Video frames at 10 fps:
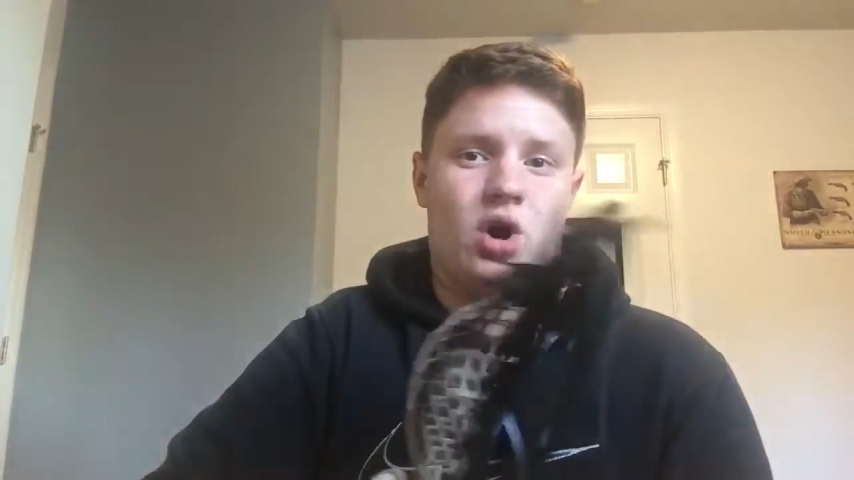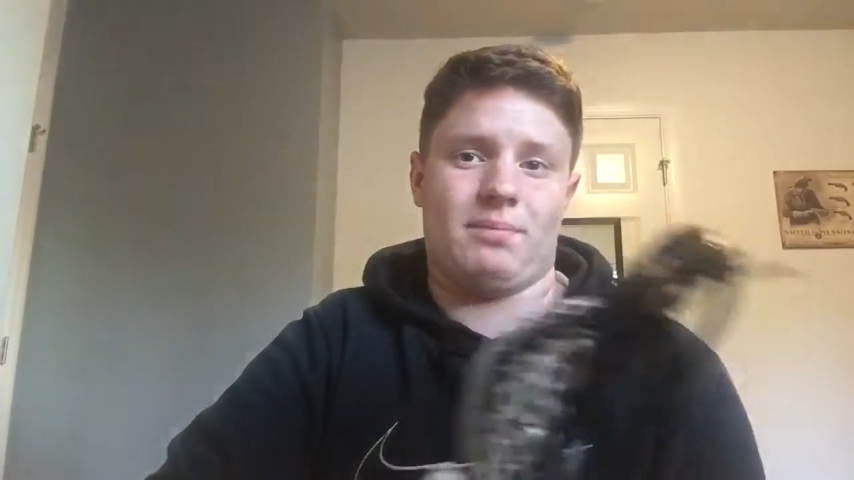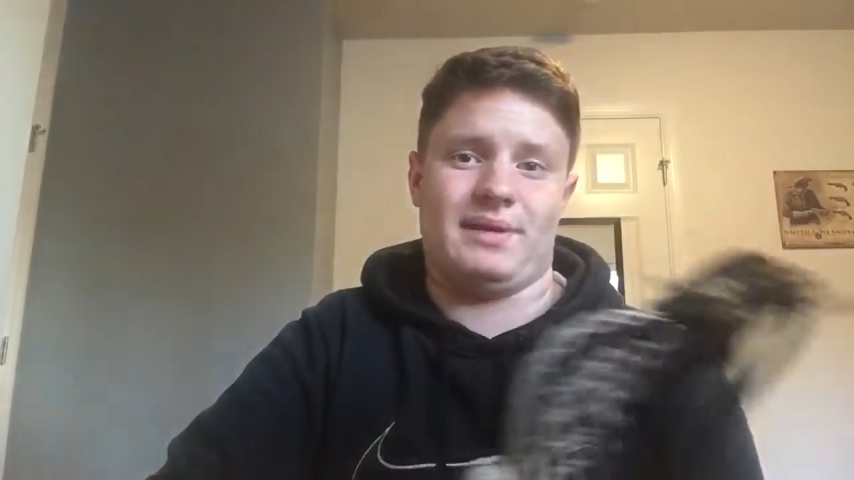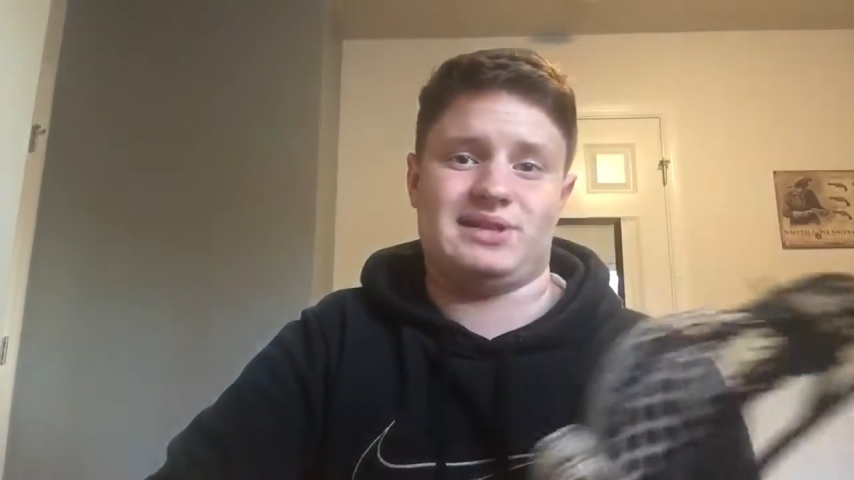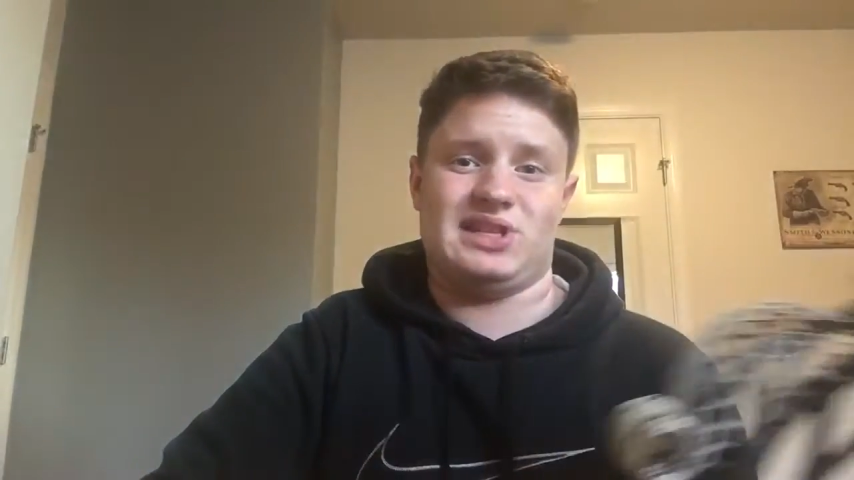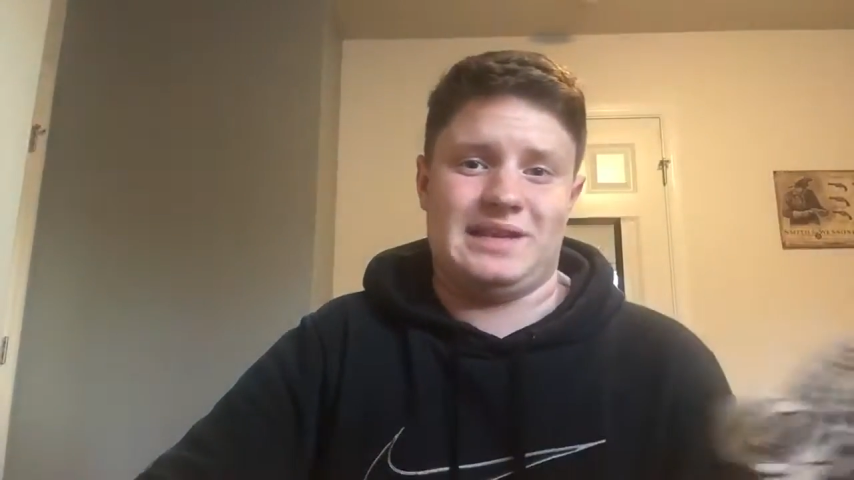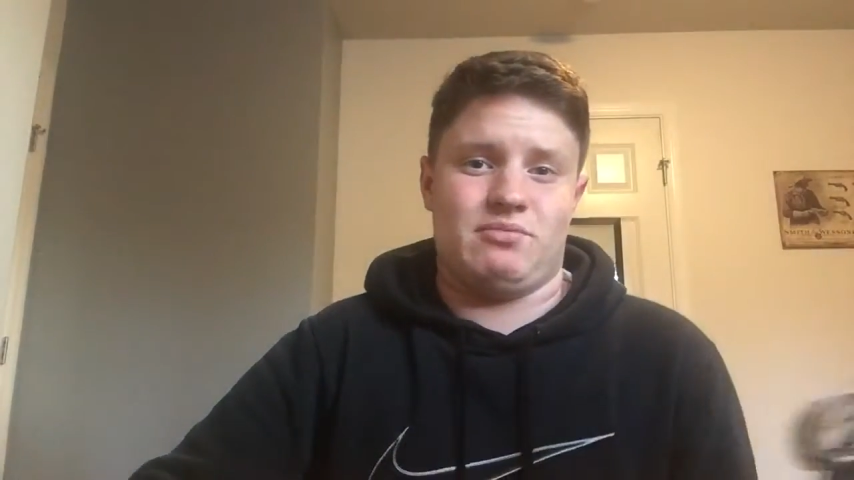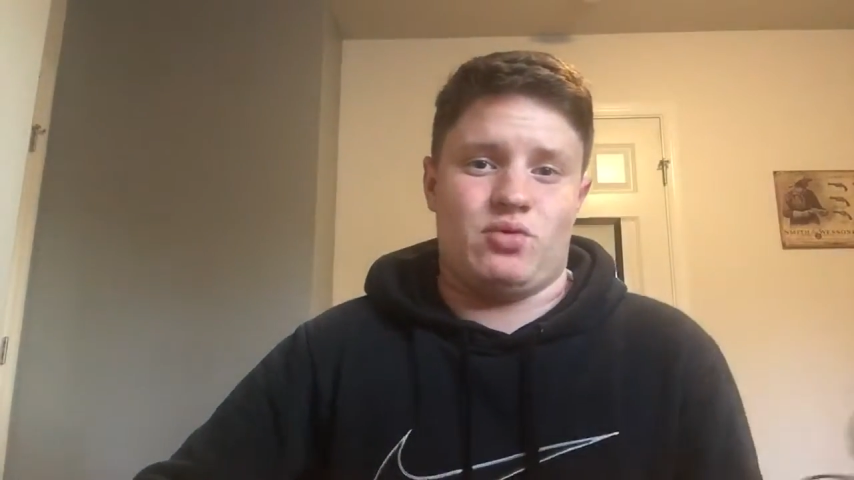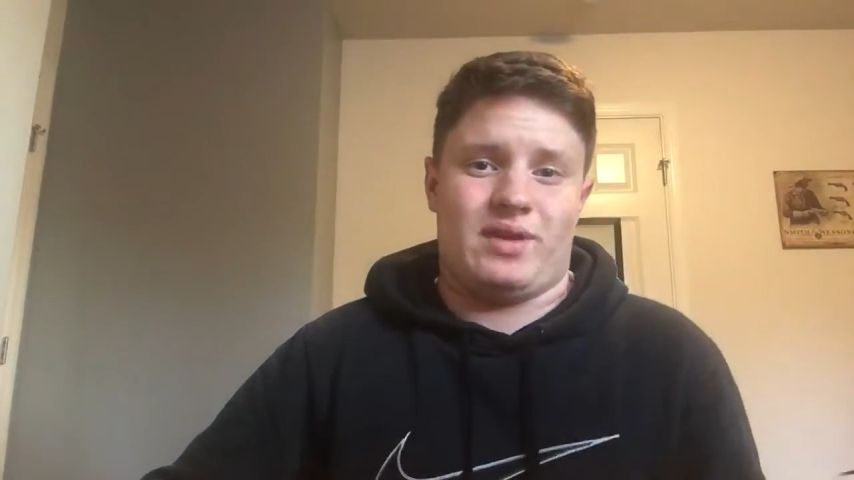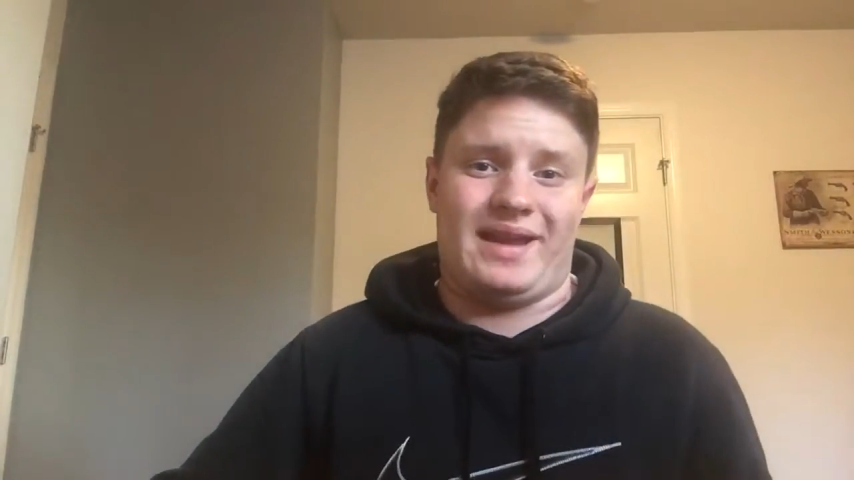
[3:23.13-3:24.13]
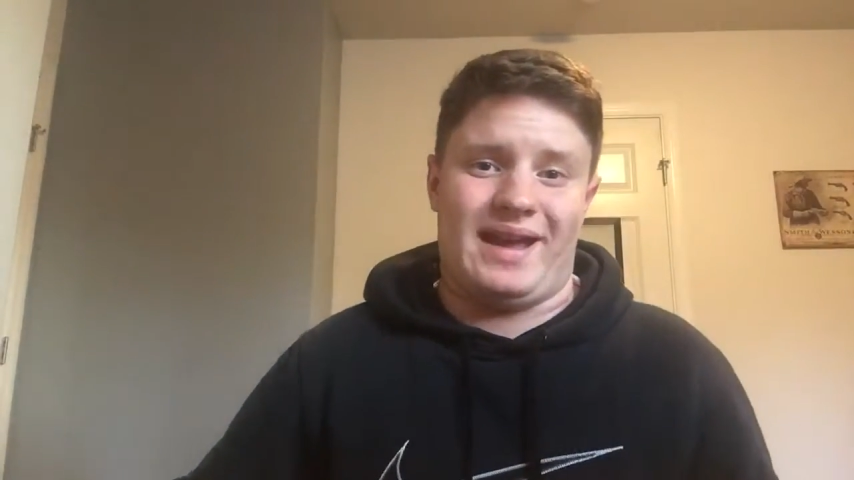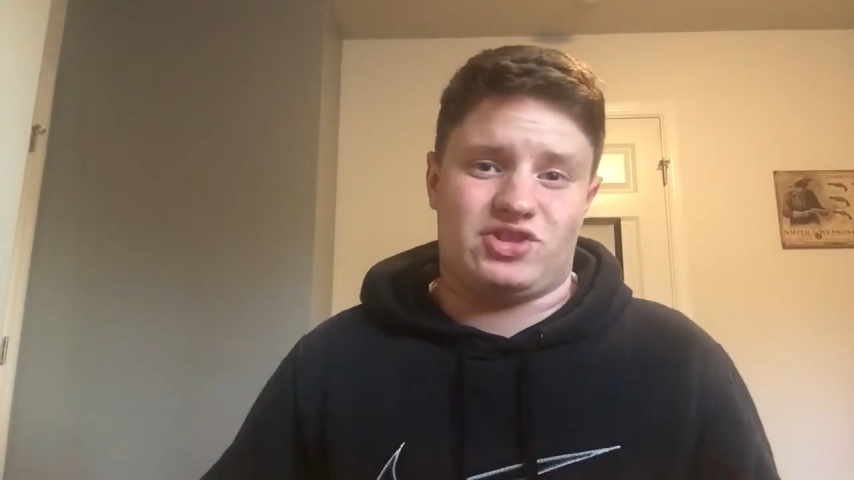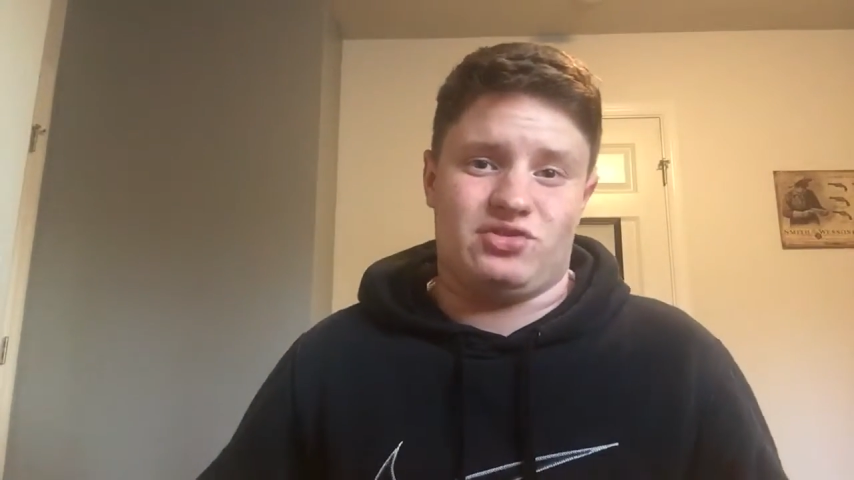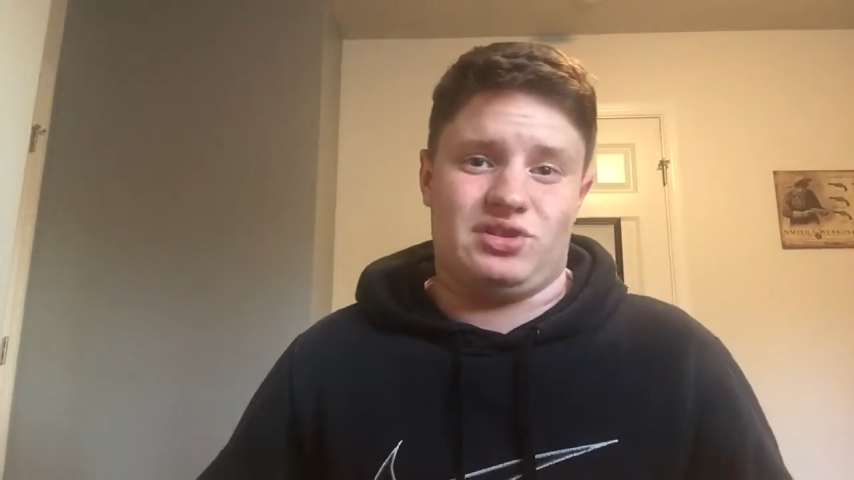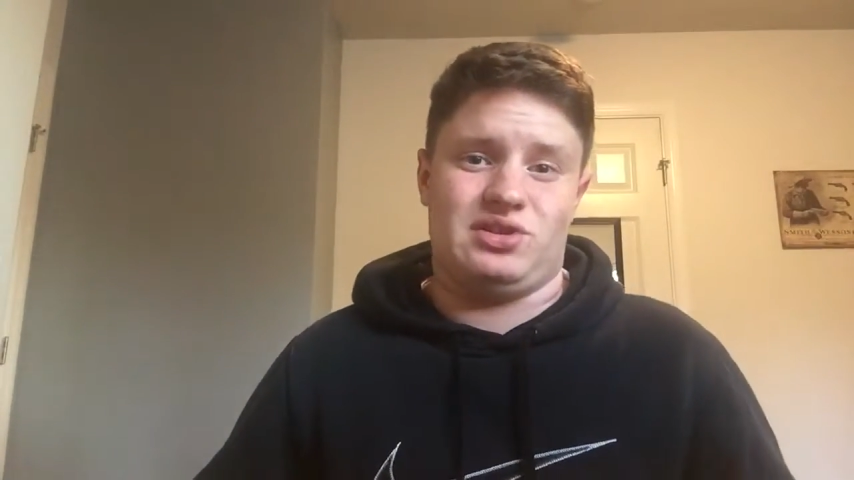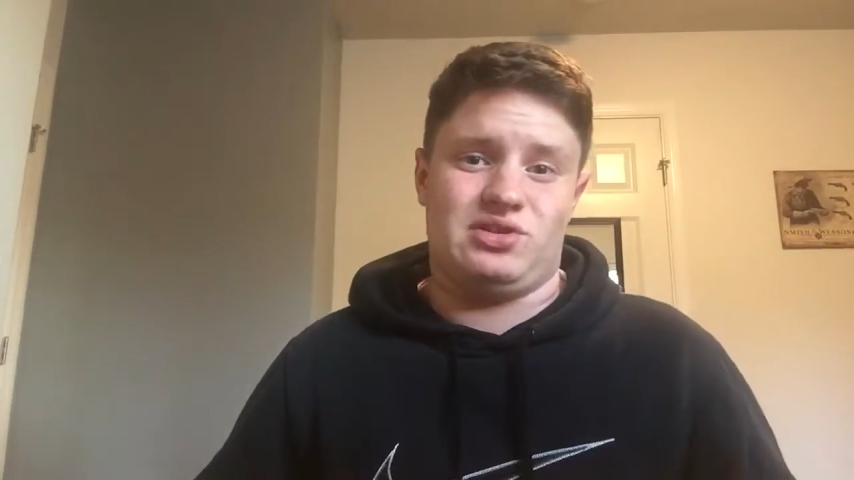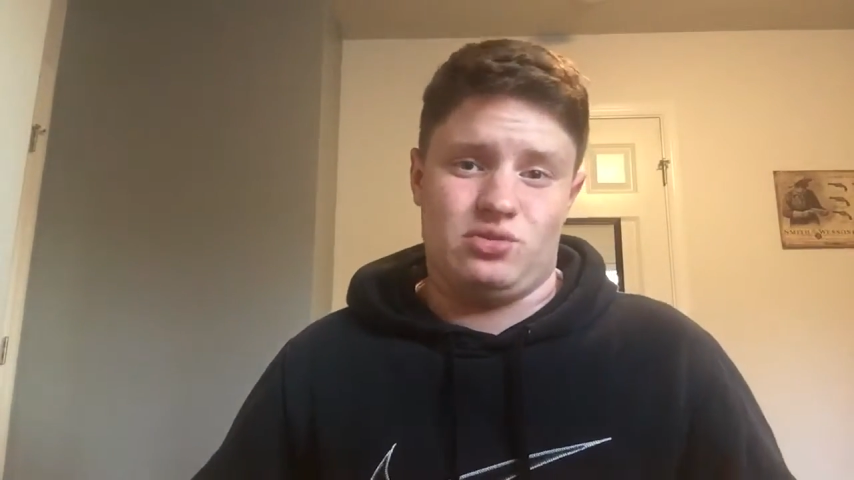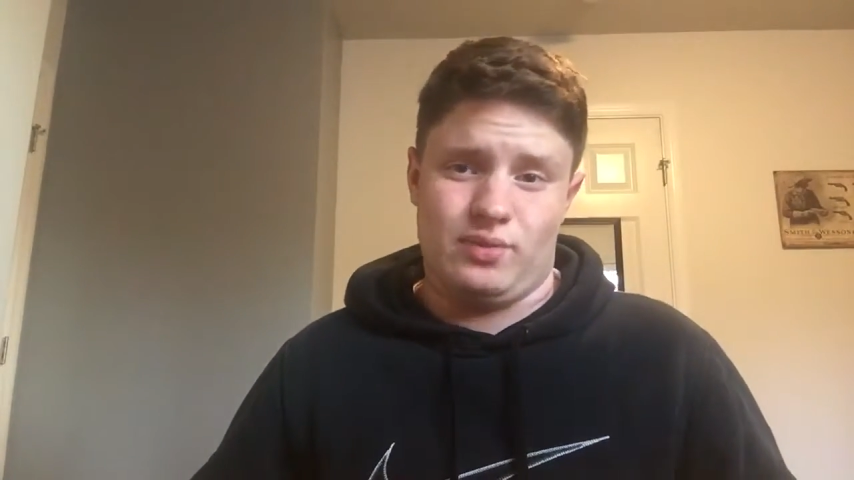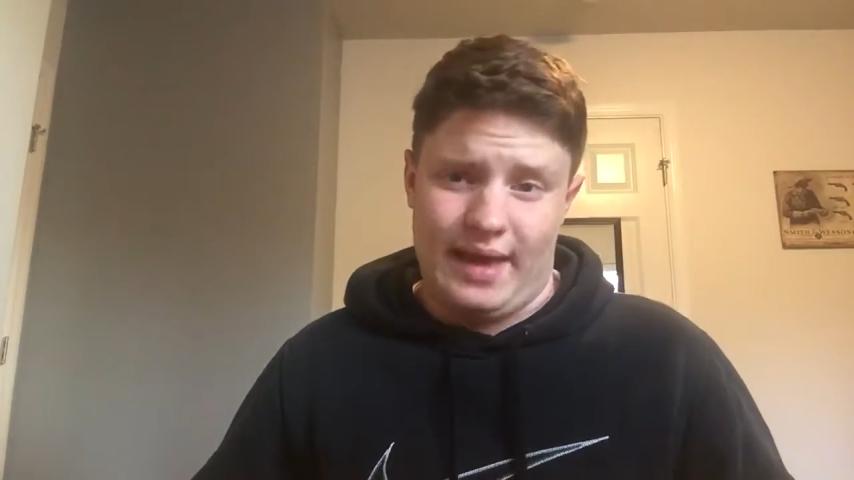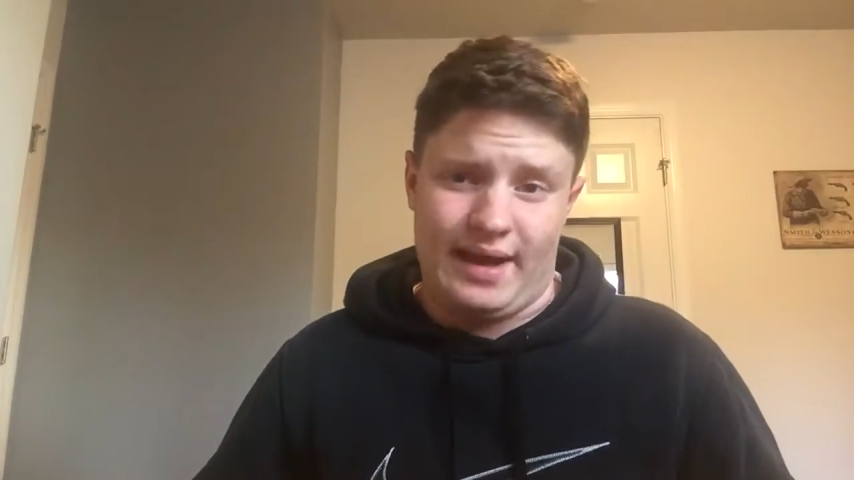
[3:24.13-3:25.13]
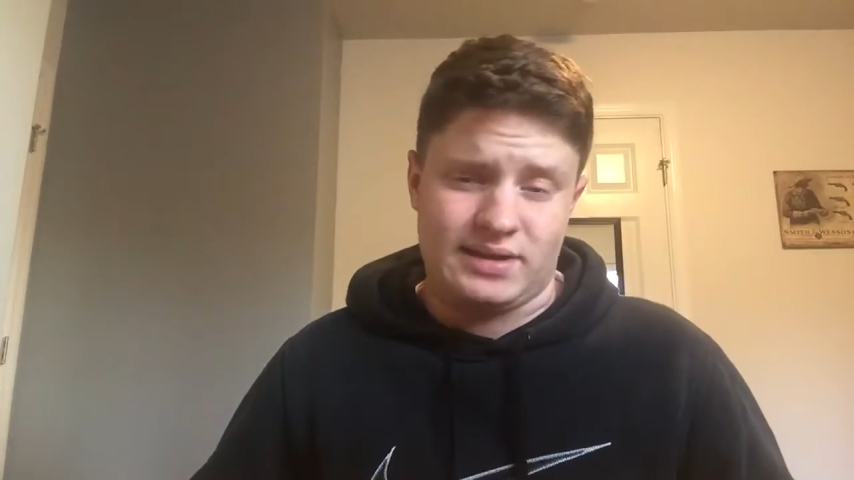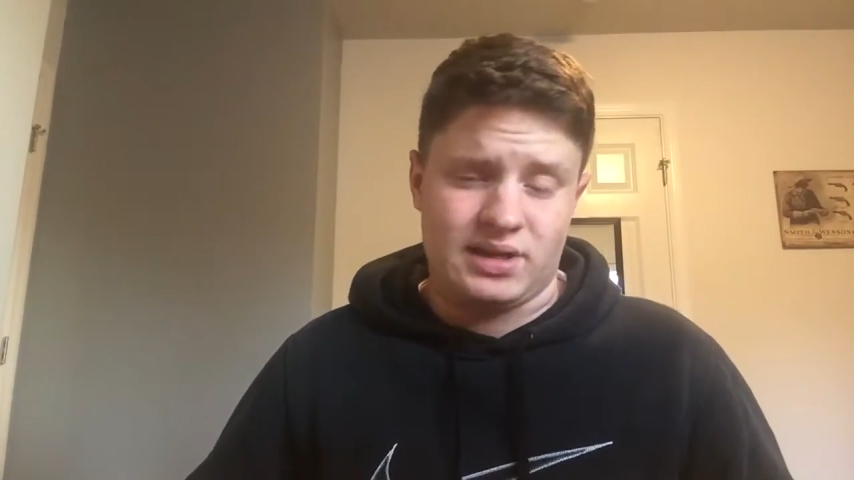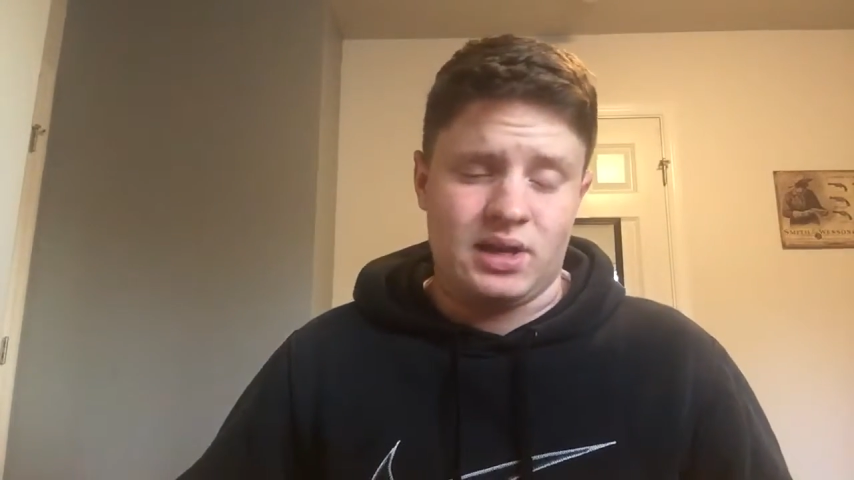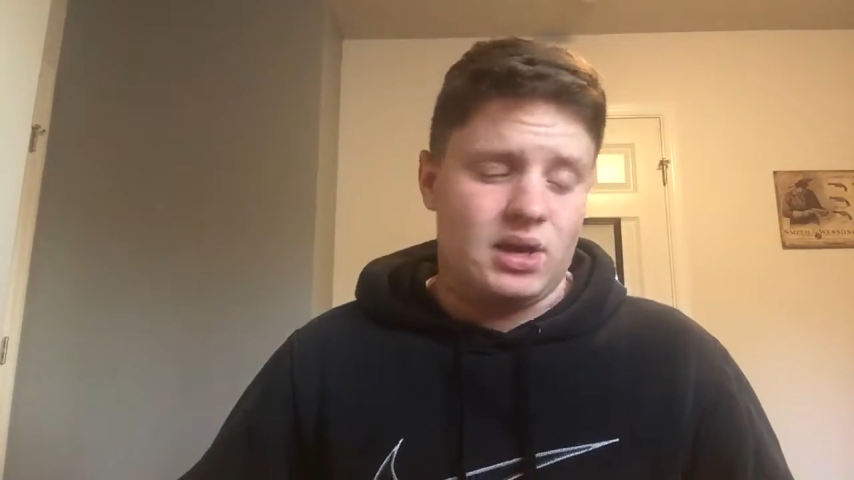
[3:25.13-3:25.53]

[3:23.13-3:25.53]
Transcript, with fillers: on my team who can actually do that.